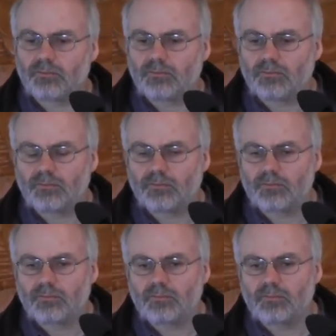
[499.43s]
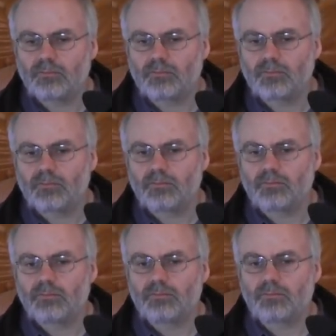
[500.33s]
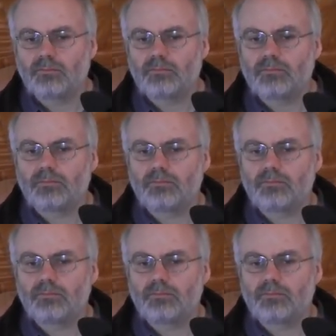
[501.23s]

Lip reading: (no one is talking)